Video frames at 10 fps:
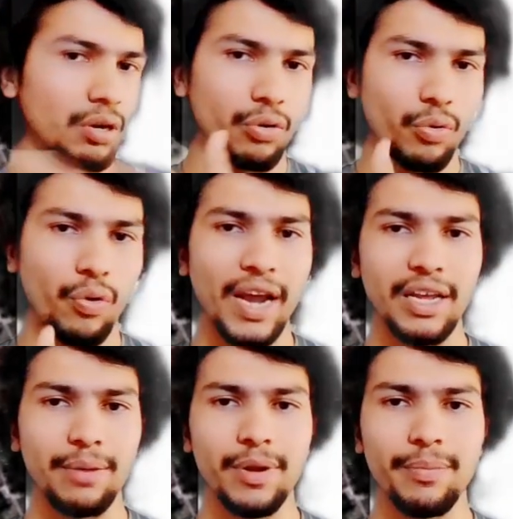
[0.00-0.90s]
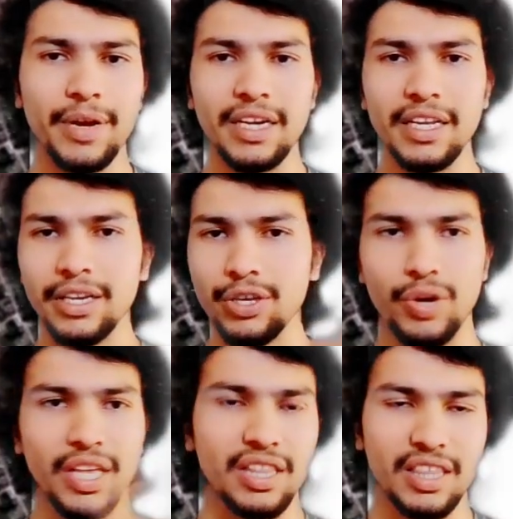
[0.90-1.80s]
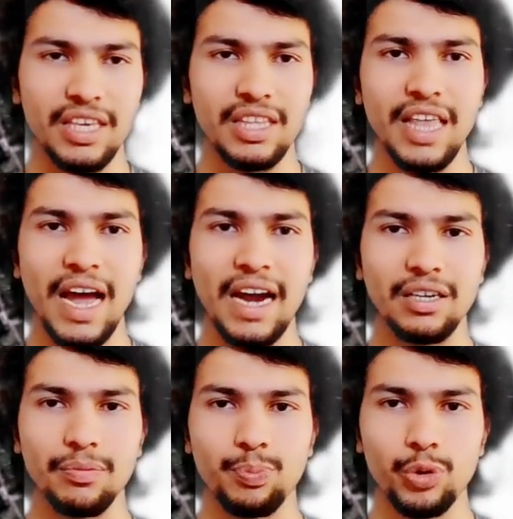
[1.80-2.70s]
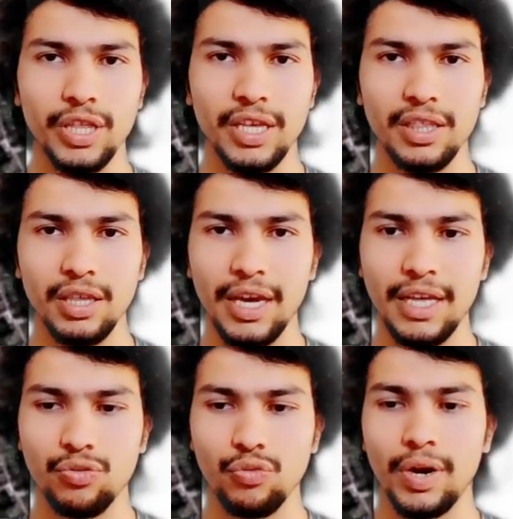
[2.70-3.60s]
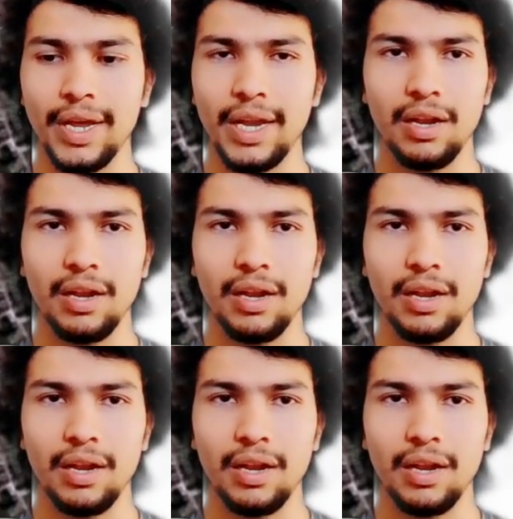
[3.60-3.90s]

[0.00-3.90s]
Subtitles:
while implementing you can see that process as well.